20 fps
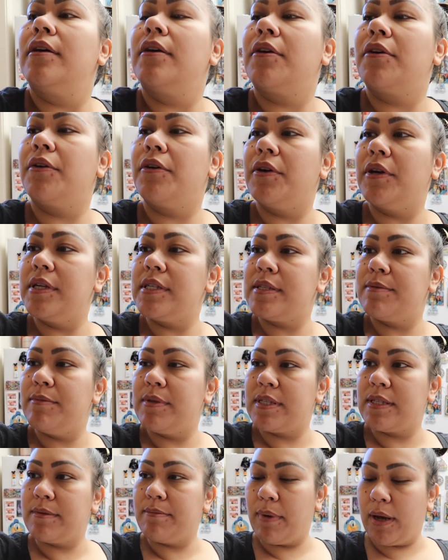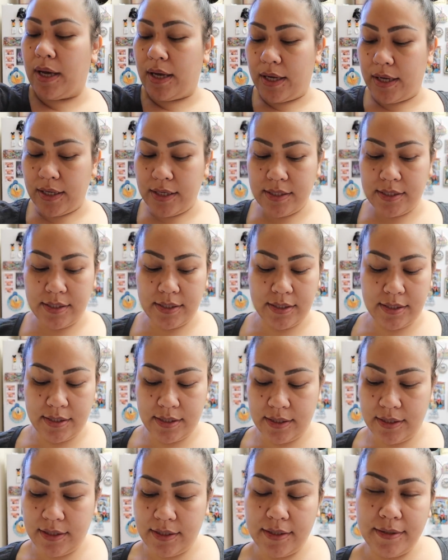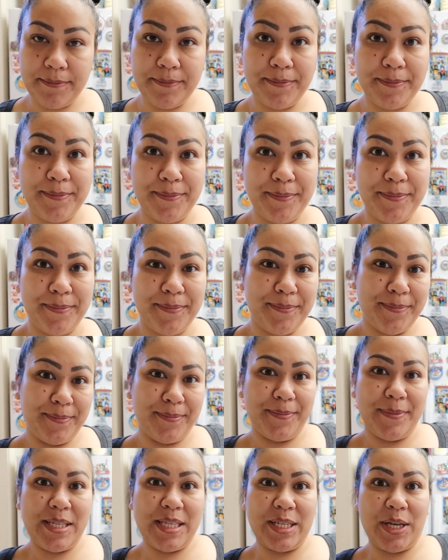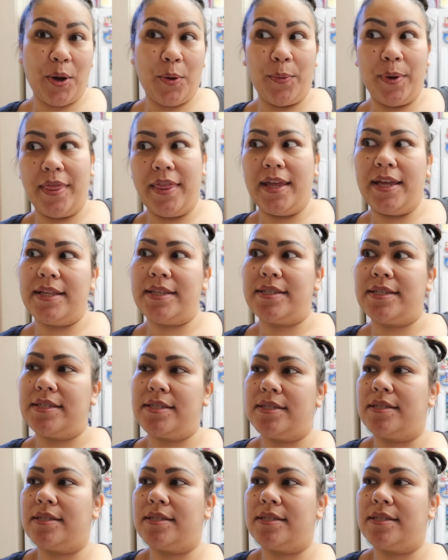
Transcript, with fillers: Christmas mugs to go with it.